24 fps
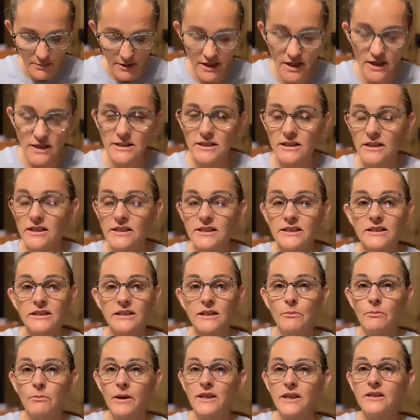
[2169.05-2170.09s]
Because
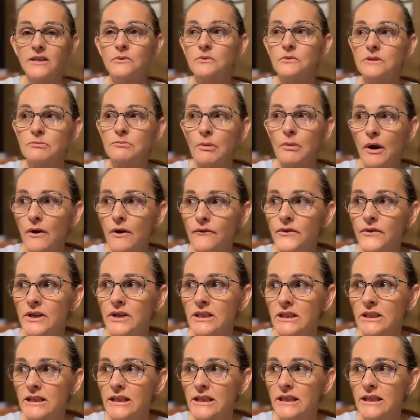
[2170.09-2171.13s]
listen, LaBetha was
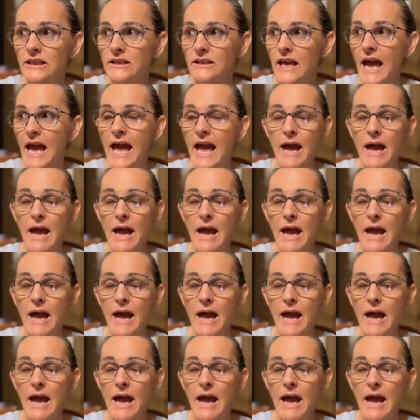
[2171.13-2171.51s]
perfectly